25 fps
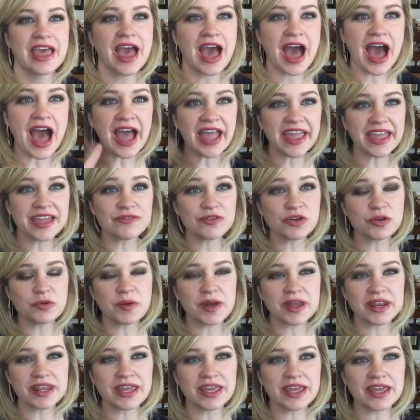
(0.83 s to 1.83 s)
Hi
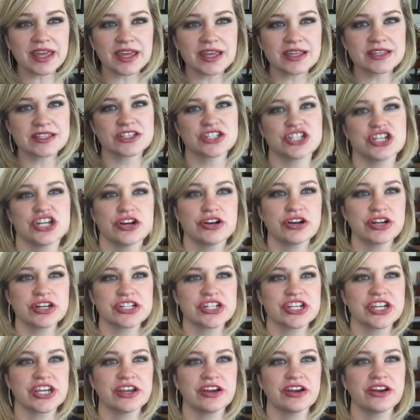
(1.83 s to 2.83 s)
everybody, it's
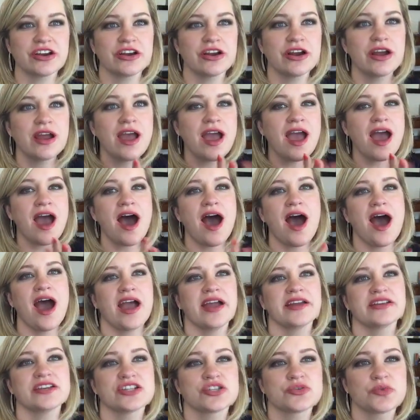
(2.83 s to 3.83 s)
Cherish here.
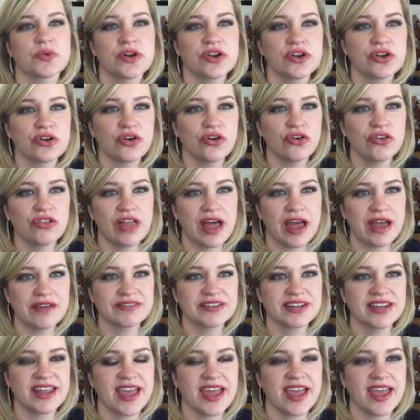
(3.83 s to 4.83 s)
I just wanted to go live
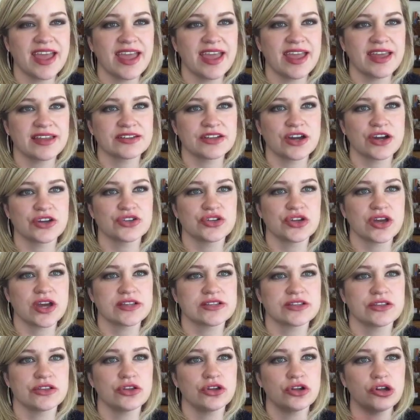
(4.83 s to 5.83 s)
today and talk to you guys
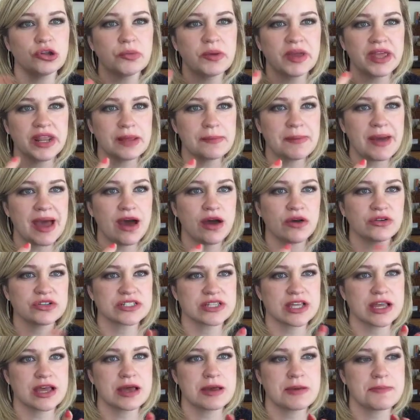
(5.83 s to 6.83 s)
a little bit about
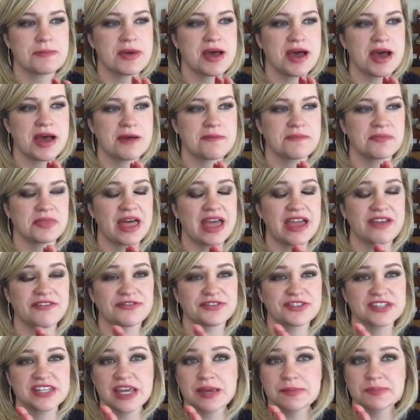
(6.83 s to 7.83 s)
some life
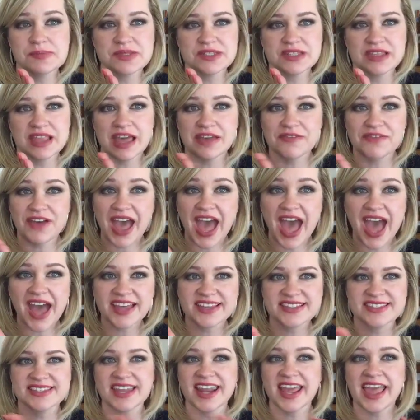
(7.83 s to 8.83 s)
tips, life
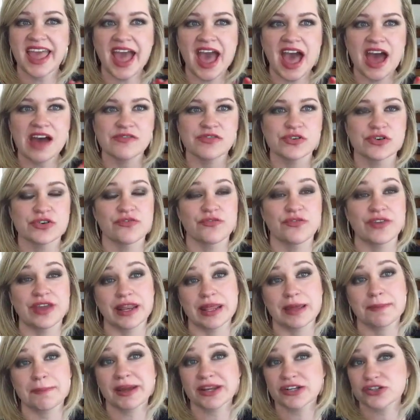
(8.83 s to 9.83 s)
hacks that I have for
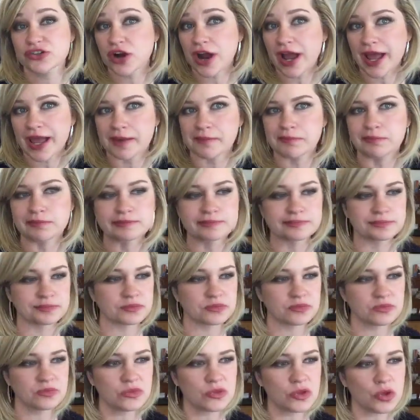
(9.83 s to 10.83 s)
feeding my tribe,
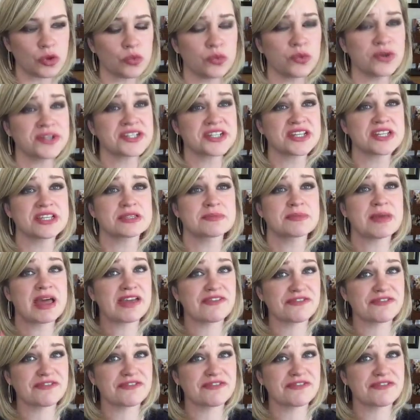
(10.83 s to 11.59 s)
which is my